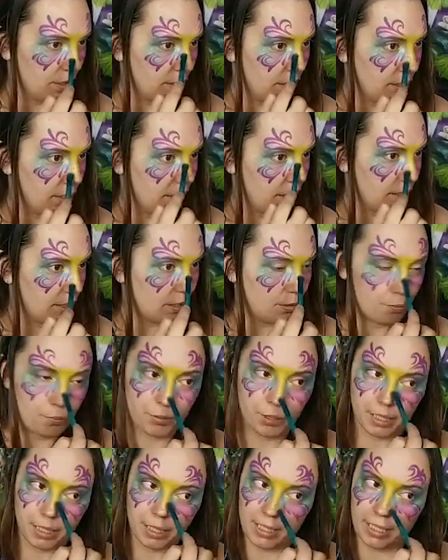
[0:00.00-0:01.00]
and
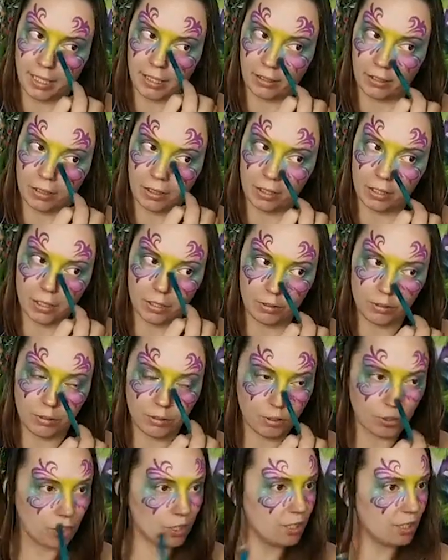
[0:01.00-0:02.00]
bring it down on the nose
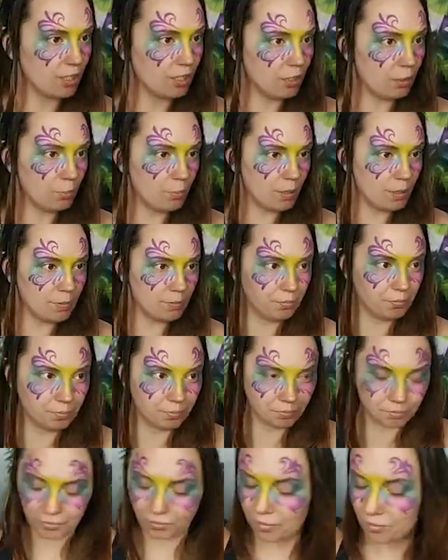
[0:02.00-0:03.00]
just a little bit.
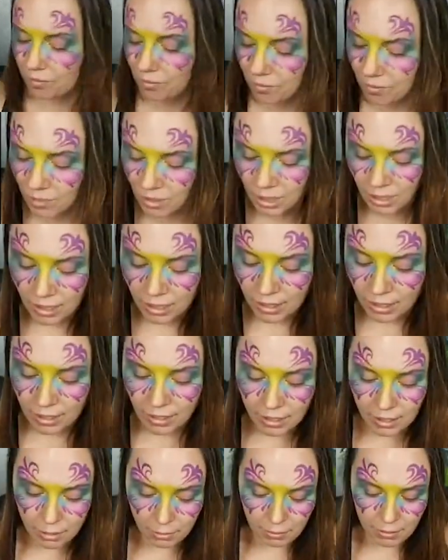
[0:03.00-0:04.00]

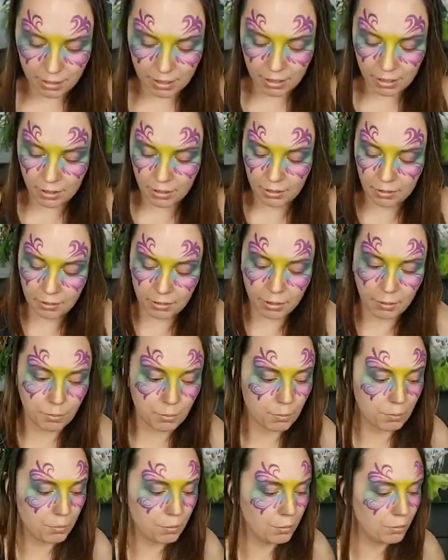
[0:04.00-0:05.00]
There we go. Let me
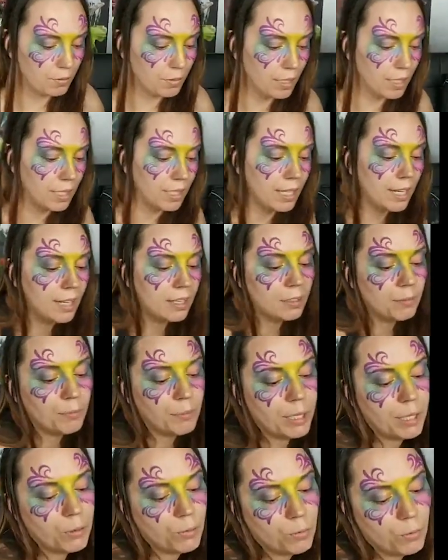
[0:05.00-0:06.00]
move that out of
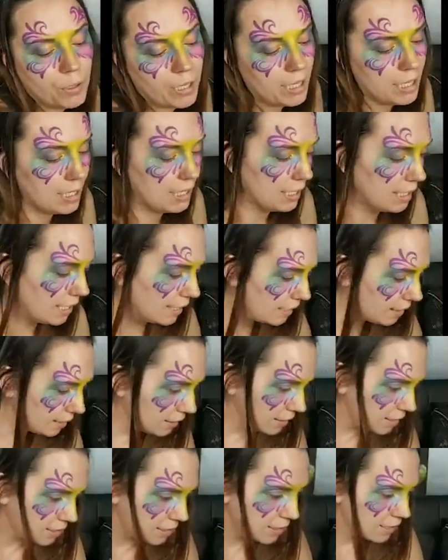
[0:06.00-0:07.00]
my way. Now let's
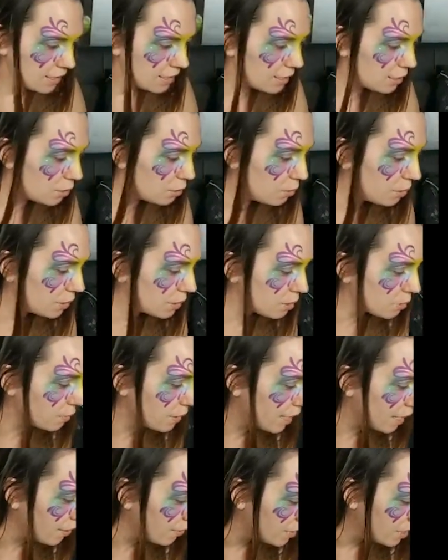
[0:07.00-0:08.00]
see, who else do we
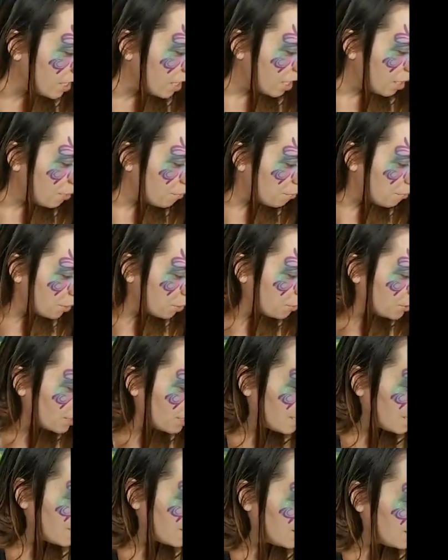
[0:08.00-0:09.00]
have?
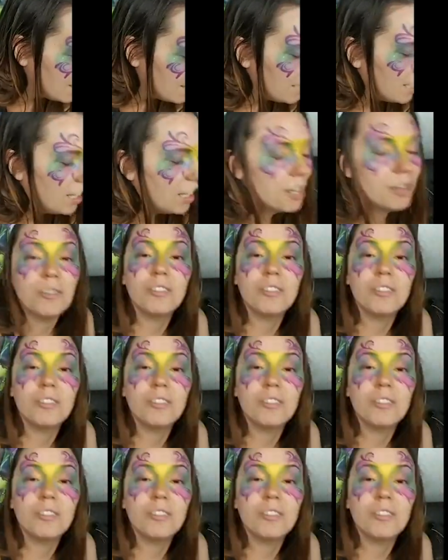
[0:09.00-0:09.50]
Mona. Oh,